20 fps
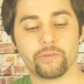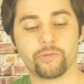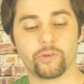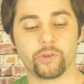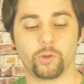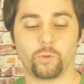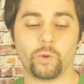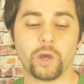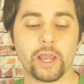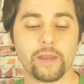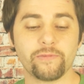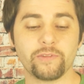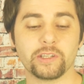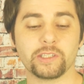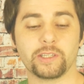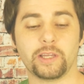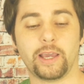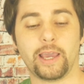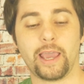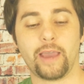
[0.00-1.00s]
"For the wife does
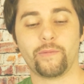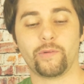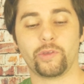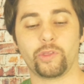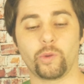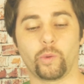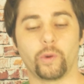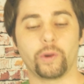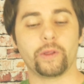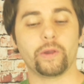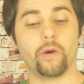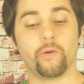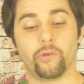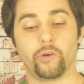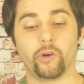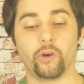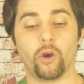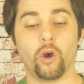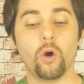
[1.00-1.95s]
not have authority over her